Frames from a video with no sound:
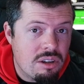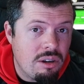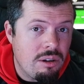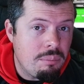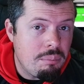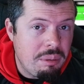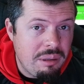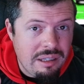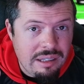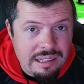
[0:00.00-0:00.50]
are
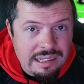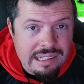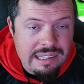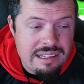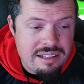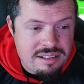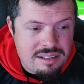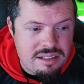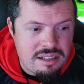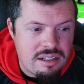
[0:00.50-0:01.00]
being
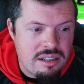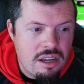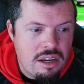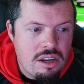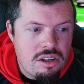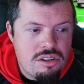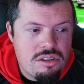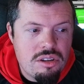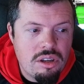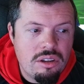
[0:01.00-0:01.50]
listed.
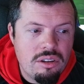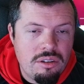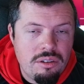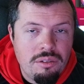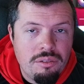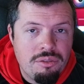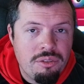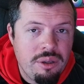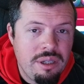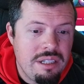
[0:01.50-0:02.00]
So
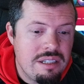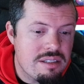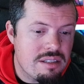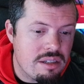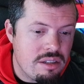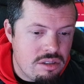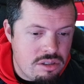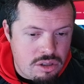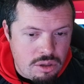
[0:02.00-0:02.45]
for instance,